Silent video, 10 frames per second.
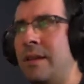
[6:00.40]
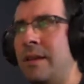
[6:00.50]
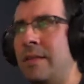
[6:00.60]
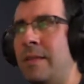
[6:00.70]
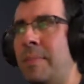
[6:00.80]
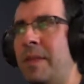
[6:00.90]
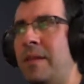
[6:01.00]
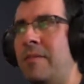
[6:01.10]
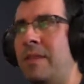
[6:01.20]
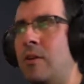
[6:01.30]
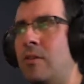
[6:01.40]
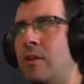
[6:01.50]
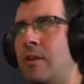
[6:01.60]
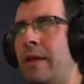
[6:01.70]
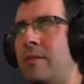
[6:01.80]
depending on the
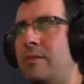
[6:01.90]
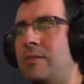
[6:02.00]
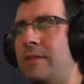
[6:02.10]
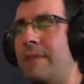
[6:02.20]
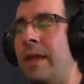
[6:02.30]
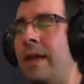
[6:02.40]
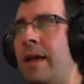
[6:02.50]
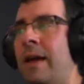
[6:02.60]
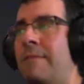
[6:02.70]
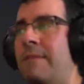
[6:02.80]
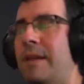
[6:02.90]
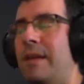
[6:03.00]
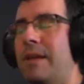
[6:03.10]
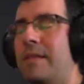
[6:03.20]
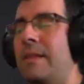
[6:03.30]
control I use. If I have
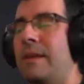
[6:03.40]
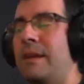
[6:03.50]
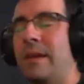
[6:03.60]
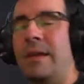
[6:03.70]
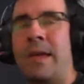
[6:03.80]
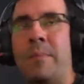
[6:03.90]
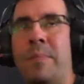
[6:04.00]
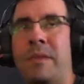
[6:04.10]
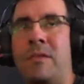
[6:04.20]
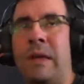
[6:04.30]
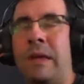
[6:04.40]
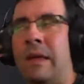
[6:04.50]
the gamepad